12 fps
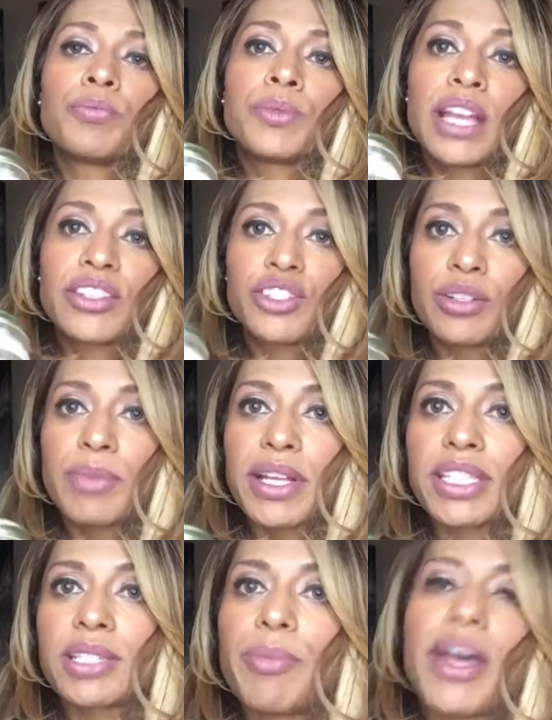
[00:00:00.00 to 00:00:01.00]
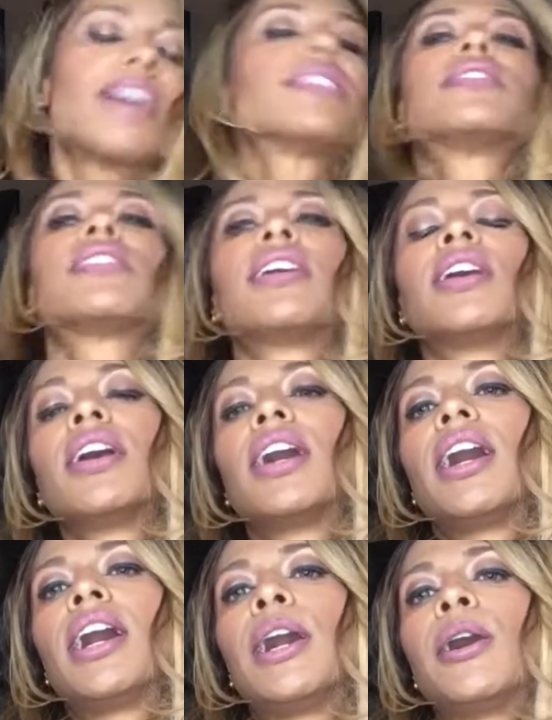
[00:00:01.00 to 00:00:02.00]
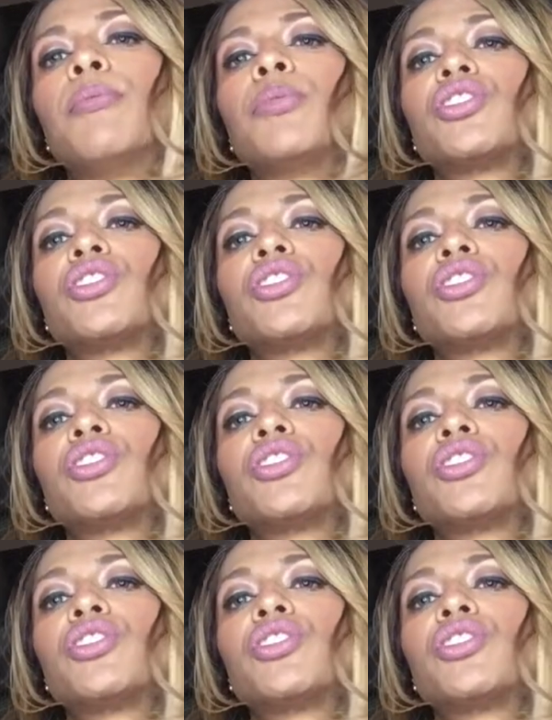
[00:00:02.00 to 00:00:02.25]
that's your best bet. Um,